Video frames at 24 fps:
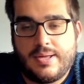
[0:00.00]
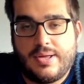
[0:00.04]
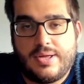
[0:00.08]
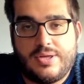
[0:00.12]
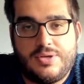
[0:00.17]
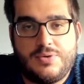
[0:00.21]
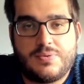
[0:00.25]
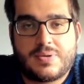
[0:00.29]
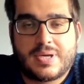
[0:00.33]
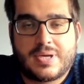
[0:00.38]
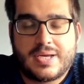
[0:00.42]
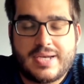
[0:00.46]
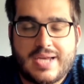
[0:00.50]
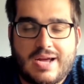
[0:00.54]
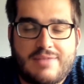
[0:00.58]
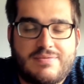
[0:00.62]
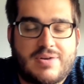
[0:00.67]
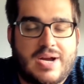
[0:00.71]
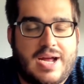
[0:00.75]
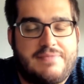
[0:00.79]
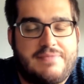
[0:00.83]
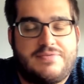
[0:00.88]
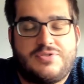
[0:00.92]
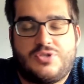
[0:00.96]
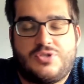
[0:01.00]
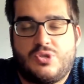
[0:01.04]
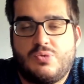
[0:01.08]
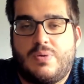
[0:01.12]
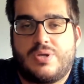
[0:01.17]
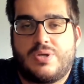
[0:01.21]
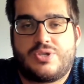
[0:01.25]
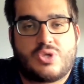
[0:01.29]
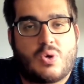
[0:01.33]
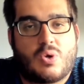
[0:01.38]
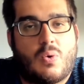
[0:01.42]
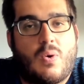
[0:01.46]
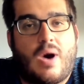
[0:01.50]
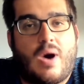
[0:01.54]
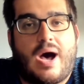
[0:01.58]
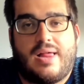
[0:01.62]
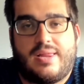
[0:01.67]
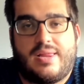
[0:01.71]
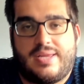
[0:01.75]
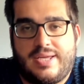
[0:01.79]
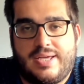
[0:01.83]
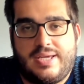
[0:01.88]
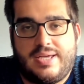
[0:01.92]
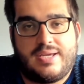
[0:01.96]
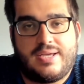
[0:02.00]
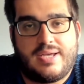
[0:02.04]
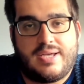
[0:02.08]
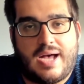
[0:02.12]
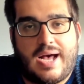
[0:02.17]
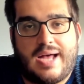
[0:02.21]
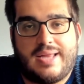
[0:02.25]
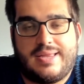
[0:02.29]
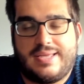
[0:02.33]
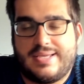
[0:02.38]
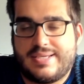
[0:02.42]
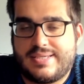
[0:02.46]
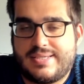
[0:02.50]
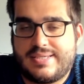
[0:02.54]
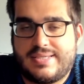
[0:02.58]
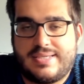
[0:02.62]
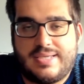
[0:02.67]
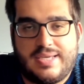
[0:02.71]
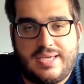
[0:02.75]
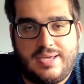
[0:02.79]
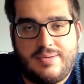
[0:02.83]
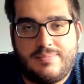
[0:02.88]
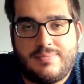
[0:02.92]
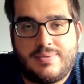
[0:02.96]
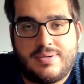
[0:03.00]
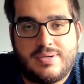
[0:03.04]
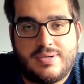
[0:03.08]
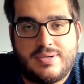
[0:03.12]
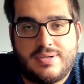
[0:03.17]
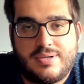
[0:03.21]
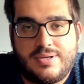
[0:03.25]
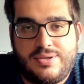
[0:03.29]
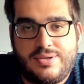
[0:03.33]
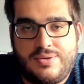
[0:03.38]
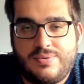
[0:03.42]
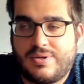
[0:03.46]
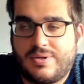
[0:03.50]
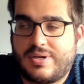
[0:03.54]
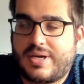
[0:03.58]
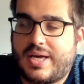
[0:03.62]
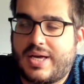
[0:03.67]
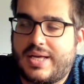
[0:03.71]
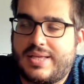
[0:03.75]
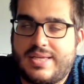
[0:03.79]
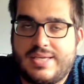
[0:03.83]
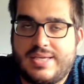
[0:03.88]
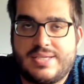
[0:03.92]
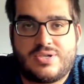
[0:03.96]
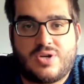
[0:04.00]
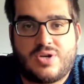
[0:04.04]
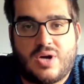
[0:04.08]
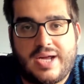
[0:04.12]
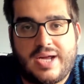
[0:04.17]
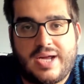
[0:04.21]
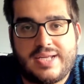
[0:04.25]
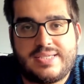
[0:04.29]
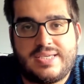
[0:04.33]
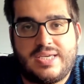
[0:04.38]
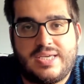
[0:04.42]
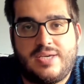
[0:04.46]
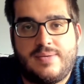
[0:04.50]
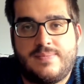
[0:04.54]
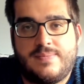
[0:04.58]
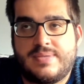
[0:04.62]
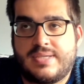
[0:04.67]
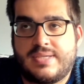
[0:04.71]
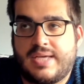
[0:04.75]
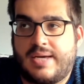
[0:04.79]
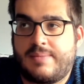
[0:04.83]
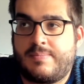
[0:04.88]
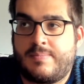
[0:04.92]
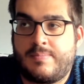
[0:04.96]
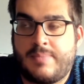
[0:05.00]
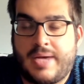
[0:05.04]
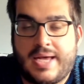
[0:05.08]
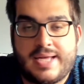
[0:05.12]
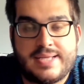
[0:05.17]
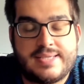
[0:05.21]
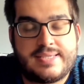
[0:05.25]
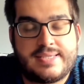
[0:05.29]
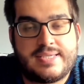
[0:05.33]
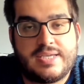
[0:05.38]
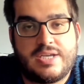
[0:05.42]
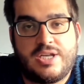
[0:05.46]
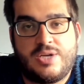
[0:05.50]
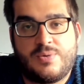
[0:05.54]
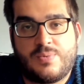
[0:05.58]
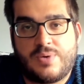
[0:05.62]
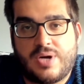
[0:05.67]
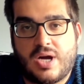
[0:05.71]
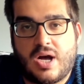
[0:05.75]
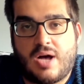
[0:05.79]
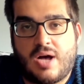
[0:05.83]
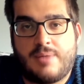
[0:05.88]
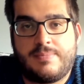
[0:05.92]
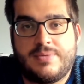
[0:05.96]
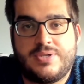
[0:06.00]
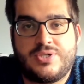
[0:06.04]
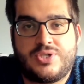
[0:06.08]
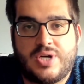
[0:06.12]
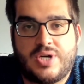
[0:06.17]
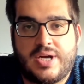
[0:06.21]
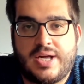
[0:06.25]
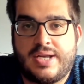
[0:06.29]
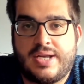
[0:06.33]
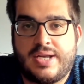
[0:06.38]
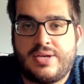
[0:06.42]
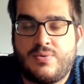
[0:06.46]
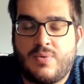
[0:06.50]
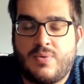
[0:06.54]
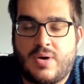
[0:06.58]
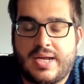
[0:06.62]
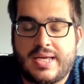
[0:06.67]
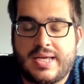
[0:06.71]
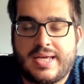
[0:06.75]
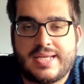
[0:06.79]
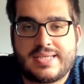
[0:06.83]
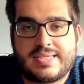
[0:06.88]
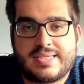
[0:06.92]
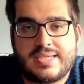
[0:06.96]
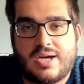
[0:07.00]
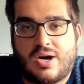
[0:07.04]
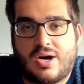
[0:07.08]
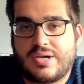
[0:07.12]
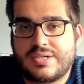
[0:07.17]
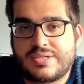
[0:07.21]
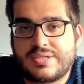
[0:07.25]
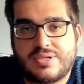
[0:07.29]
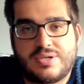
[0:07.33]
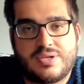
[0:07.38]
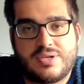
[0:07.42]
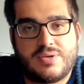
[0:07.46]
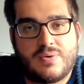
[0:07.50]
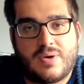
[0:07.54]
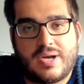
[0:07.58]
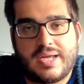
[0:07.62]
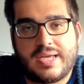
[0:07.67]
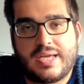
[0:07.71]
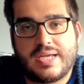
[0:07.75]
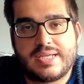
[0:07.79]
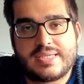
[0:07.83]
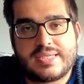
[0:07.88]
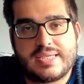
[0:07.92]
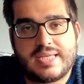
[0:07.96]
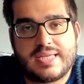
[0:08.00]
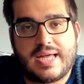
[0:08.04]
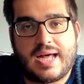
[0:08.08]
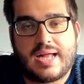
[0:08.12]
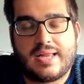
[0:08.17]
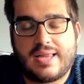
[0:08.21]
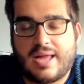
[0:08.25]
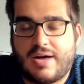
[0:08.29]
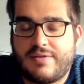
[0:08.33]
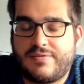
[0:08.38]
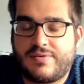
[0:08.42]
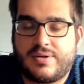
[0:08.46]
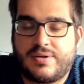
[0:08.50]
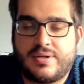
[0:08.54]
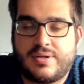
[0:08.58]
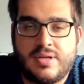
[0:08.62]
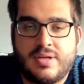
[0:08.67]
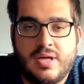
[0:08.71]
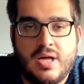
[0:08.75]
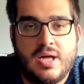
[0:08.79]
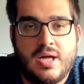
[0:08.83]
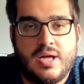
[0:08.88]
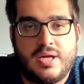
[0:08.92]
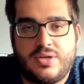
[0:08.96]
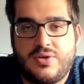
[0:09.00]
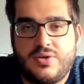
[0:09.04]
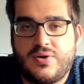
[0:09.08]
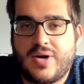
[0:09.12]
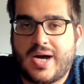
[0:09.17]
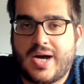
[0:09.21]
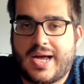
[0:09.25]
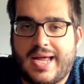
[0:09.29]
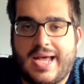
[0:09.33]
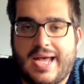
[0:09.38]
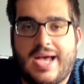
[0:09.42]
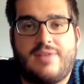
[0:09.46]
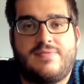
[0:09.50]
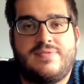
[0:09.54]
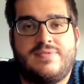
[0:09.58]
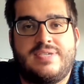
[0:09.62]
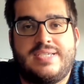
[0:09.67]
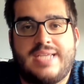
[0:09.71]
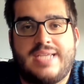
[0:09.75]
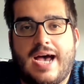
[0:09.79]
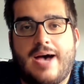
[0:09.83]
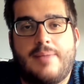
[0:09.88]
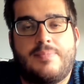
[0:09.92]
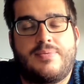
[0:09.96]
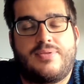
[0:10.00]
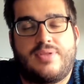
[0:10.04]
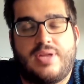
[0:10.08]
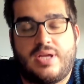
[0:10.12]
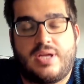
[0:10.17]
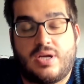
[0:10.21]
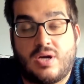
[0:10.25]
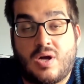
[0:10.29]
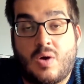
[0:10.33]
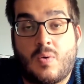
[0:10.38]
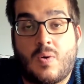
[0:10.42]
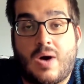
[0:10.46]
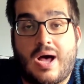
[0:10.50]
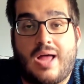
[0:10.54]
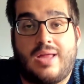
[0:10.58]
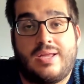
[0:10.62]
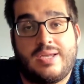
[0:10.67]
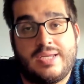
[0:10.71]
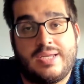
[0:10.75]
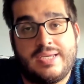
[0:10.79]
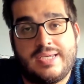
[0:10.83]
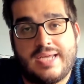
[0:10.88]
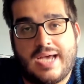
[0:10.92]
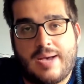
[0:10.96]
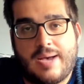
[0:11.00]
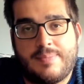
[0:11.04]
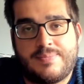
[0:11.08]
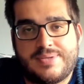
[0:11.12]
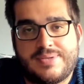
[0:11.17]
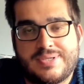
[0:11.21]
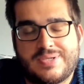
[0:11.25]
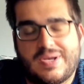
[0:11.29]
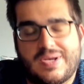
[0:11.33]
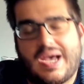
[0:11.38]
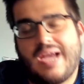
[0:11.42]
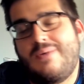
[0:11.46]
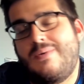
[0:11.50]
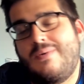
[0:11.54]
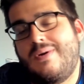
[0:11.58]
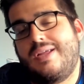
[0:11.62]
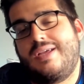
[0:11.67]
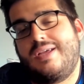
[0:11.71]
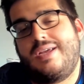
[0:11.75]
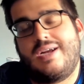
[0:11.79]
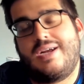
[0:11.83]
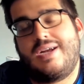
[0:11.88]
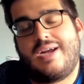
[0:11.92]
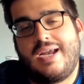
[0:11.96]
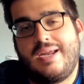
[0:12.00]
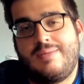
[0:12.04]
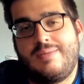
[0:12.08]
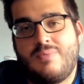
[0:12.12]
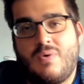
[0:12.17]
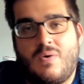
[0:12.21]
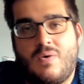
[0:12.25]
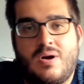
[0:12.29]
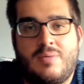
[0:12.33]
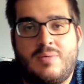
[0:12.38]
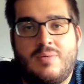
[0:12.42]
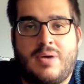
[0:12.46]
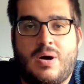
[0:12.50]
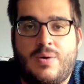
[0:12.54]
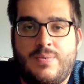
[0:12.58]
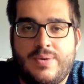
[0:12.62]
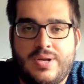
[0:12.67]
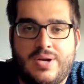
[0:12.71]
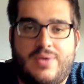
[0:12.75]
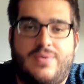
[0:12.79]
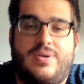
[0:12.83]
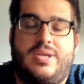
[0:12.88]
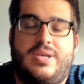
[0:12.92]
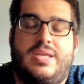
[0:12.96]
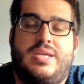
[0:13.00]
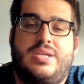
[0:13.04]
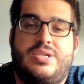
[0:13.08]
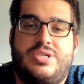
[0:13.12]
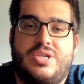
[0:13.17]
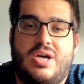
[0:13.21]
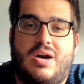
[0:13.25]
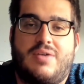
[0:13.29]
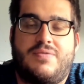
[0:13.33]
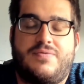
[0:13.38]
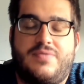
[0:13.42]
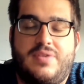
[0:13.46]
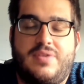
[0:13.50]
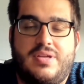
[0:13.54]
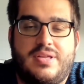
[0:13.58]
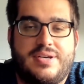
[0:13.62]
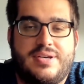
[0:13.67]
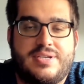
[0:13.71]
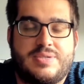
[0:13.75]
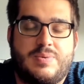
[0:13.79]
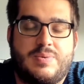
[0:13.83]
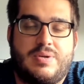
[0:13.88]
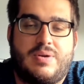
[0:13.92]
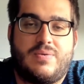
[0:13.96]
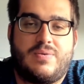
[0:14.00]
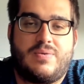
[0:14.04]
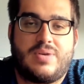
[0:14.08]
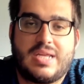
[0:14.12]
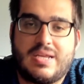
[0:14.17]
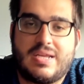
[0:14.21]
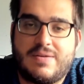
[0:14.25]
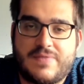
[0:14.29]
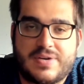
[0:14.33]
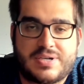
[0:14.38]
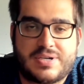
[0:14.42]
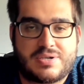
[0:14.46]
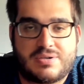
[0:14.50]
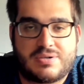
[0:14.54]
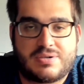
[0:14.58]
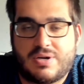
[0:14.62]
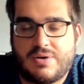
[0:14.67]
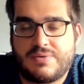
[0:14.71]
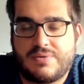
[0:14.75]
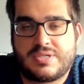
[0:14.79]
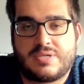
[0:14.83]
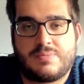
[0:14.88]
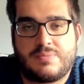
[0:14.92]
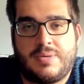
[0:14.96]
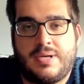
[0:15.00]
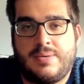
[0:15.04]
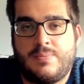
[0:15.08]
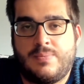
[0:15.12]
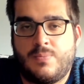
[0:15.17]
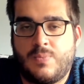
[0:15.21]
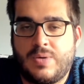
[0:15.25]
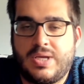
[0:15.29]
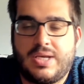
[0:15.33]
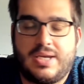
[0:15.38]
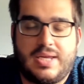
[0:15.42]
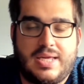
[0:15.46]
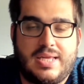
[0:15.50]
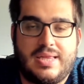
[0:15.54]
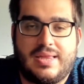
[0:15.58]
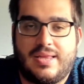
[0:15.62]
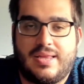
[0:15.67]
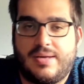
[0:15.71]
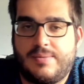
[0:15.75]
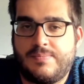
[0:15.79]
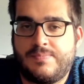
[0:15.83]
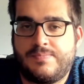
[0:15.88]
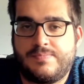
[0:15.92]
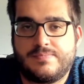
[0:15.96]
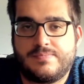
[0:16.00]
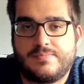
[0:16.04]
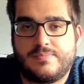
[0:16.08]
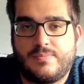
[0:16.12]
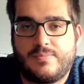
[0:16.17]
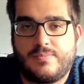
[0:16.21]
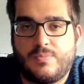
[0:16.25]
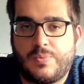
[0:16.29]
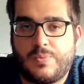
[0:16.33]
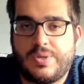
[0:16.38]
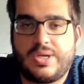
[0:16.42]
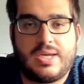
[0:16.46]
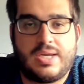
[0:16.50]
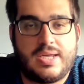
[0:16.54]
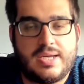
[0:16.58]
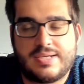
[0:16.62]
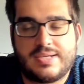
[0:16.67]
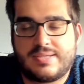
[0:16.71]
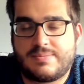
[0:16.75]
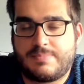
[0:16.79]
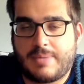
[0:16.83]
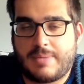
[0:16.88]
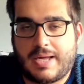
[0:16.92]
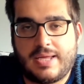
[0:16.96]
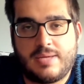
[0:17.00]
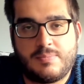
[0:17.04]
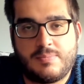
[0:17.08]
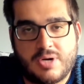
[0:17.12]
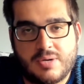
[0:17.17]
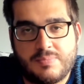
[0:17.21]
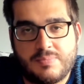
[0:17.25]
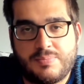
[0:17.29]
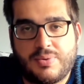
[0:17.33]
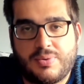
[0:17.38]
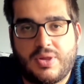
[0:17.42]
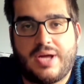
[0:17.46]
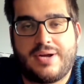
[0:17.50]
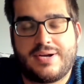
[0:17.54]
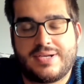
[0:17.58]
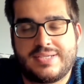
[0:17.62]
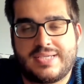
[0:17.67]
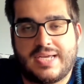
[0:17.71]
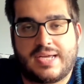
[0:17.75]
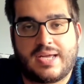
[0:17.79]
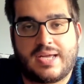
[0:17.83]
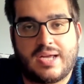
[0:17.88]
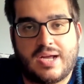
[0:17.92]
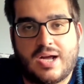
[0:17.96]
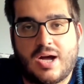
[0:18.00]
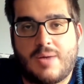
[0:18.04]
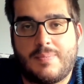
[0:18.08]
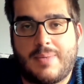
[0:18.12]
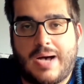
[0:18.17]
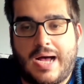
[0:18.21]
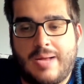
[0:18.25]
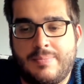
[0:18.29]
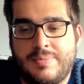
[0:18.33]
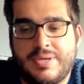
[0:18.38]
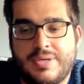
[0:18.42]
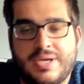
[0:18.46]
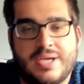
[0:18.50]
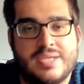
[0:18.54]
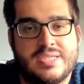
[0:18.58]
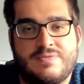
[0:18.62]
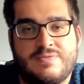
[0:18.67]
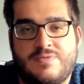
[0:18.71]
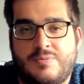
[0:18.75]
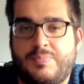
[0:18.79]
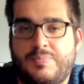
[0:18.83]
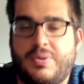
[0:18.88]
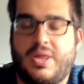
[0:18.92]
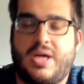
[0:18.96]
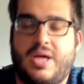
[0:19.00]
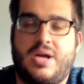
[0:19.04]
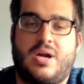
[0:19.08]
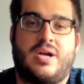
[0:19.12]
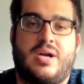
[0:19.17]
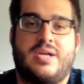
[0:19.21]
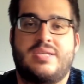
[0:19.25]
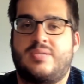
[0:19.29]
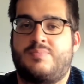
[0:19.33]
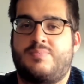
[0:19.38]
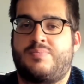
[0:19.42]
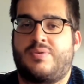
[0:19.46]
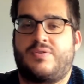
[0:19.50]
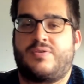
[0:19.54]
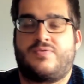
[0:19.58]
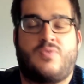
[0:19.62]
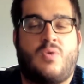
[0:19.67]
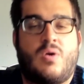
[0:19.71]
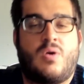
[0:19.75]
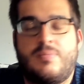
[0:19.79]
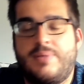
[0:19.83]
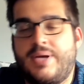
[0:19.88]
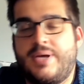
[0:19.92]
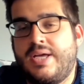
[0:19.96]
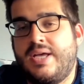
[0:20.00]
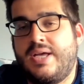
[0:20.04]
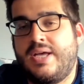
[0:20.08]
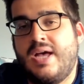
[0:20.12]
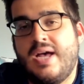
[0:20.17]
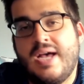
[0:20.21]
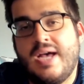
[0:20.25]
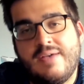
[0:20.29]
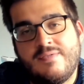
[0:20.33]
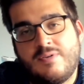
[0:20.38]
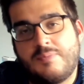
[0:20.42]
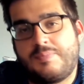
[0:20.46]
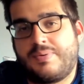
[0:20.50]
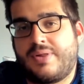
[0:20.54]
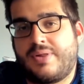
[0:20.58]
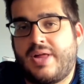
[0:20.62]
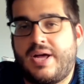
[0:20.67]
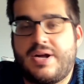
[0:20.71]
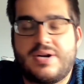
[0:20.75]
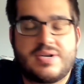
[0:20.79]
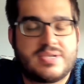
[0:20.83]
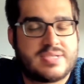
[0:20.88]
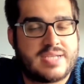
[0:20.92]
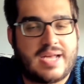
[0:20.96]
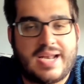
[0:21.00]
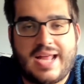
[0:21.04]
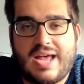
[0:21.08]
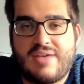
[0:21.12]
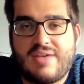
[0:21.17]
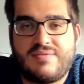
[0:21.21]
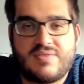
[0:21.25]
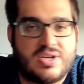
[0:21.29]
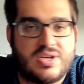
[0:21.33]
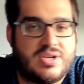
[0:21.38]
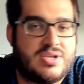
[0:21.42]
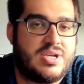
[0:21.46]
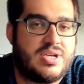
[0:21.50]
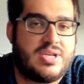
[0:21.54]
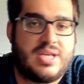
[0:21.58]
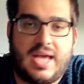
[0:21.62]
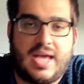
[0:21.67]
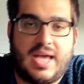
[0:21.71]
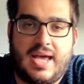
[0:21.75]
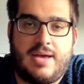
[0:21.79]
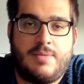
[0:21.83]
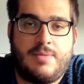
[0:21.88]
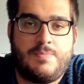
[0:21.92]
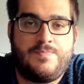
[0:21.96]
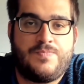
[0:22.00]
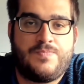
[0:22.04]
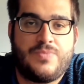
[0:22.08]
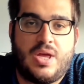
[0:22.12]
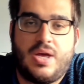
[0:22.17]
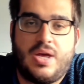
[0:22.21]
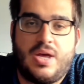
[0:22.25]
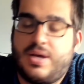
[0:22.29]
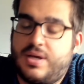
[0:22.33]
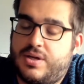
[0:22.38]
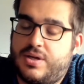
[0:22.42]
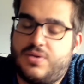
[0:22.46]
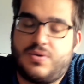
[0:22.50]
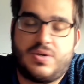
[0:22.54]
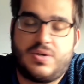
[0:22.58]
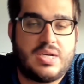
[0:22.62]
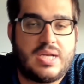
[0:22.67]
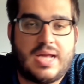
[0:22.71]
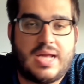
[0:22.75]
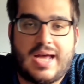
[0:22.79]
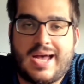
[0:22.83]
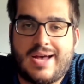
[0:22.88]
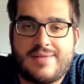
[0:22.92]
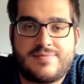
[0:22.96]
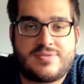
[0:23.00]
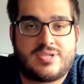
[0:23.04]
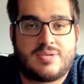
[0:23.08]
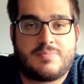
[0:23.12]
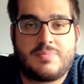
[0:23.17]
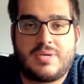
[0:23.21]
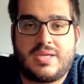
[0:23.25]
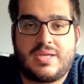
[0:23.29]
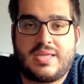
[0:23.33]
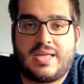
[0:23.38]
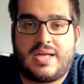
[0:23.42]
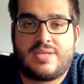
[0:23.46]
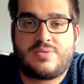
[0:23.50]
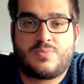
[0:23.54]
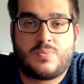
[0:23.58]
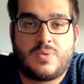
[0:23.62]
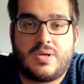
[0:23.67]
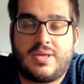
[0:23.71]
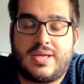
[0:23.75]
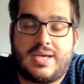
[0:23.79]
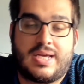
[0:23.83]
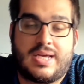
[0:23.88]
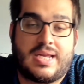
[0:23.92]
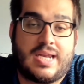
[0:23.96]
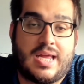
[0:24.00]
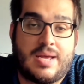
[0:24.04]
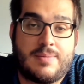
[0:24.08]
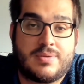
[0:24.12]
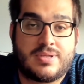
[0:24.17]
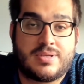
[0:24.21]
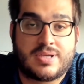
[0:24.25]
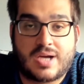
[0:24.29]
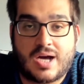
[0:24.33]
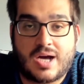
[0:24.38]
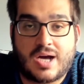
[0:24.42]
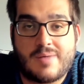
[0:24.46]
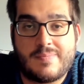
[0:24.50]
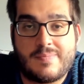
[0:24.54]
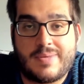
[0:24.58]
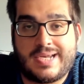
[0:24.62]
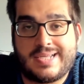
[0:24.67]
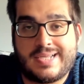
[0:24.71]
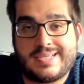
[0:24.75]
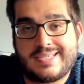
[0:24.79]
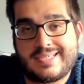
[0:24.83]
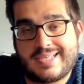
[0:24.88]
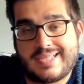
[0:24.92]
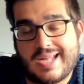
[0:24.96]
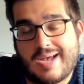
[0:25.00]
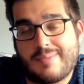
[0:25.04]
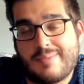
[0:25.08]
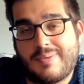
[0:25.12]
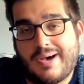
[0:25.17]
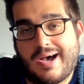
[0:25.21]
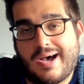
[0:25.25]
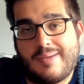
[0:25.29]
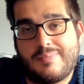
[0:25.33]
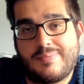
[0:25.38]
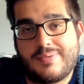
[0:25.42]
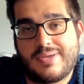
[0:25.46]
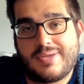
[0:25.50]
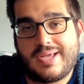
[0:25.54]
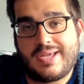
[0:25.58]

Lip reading: you can never have too much quality on this team. You look at these great teams like Man City, Real Madrid, you want to get to Arsenal, you want to get to that level, you got to have depth and quality depth. So I don't want to hear any more about we don't need João Felix, we don't need Victor Osimhen. We need them. We need as many good players that can come on, because if a player isn't performing, if a player's not having a good game, you need to have somebody that's willing and able to come in and step up. And